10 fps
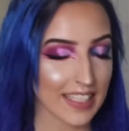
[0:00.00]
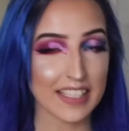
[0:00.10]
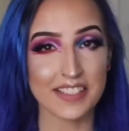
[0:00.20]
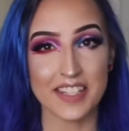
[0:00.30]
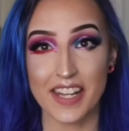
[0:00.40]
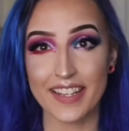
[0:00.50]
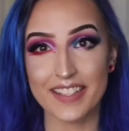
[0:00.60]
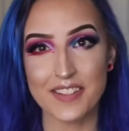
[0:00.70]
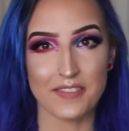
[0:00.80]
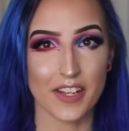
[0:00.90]
In
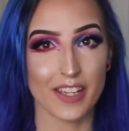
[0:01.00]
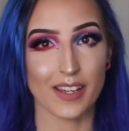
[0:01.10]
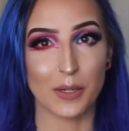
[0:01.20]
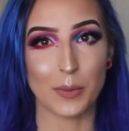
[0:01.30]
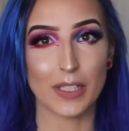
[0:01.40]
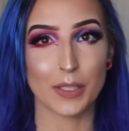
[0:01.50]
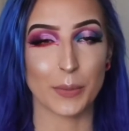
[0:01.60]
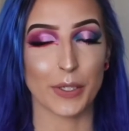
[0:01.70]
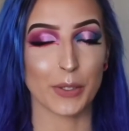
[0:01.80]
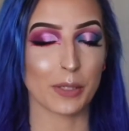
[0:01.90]
today's video,
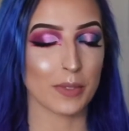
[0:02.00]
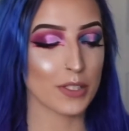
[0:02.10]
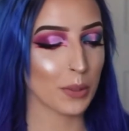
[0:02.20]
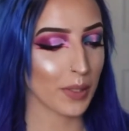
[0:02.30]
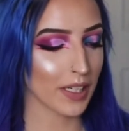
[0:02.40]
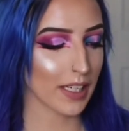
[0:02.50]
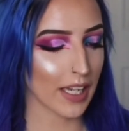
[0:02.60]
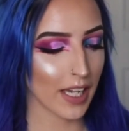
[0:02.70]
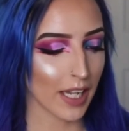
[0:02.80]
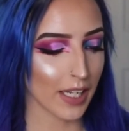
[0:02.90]
we're going to be doing
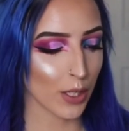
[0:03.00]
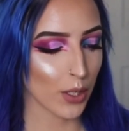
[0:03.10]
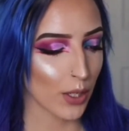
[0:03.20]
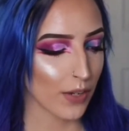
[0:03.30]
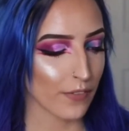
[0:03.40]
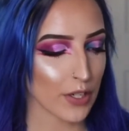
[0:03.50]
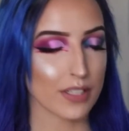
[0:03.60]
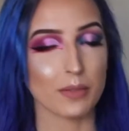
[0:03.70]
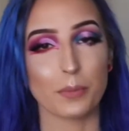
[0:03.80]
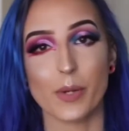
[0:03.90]
a
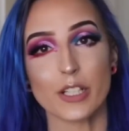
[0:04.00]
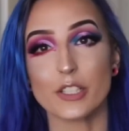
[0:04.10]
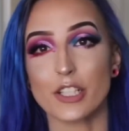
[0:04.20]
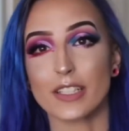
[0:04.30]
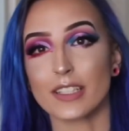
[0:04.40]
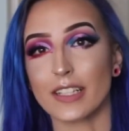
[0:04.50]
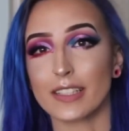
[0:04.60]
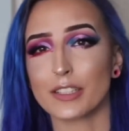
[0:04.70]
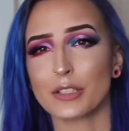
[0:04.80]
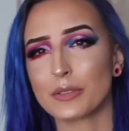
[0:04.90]
first impression
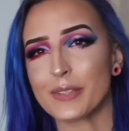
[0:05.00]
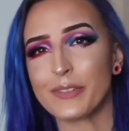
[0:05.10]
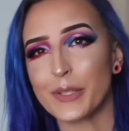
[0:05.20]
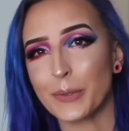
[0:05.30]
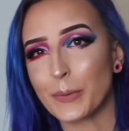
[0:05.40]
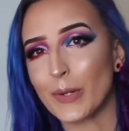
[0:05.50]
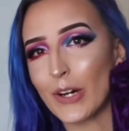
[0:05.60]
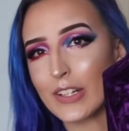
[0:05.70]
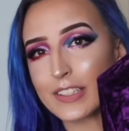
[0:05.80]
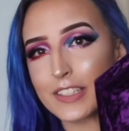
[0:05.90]
and little review
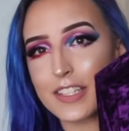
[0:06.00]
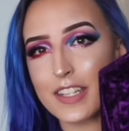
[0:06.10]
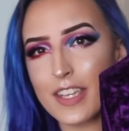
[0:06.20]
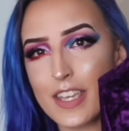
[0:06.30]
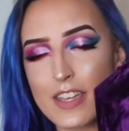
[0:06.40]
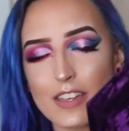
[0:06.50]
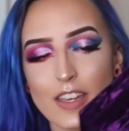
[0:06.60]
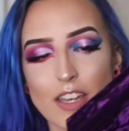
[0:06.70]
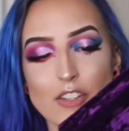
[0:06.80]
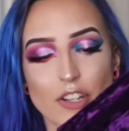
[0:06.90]
on the
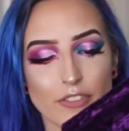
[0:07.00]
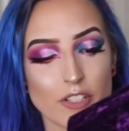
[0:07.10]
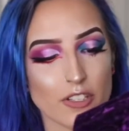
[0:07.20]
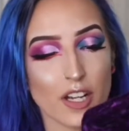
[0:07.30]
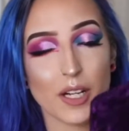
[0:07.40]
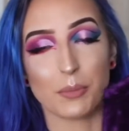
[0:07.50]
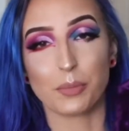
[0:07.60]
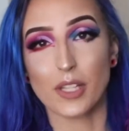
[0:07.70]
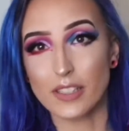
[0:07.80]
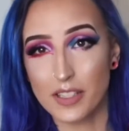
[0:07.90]
Jeffree Star
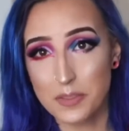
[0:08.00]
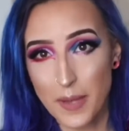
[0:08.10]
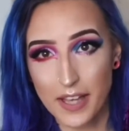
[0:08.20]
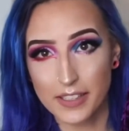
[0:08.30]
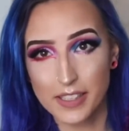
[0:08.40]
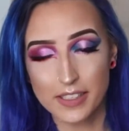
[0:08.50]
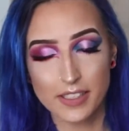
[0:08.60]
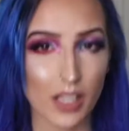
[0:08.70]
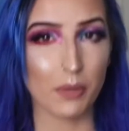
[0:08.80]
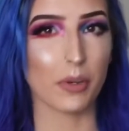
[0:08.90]
Bloodlust palette.
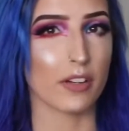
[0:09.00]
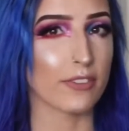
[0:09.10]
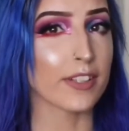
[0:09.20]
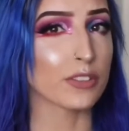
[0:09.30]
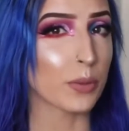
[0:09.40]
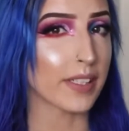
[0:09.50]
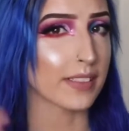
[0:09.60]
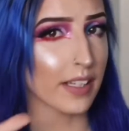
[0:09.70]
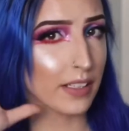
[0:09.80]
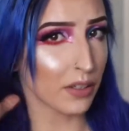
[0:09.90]
But first, quick
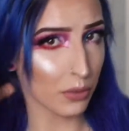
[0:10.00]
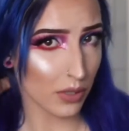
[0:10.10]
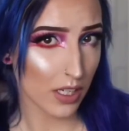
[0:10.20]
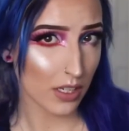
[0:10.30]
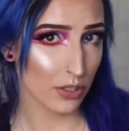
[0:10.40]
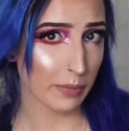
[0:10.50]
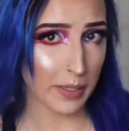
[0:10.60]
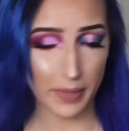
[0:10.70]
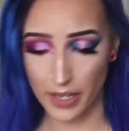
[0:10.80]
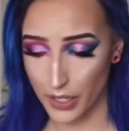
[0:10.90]
side note, don't
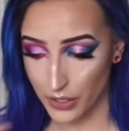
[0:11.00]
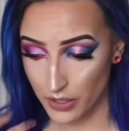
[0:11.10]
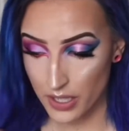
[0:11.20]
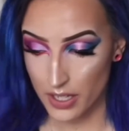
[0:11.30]
mind my hair.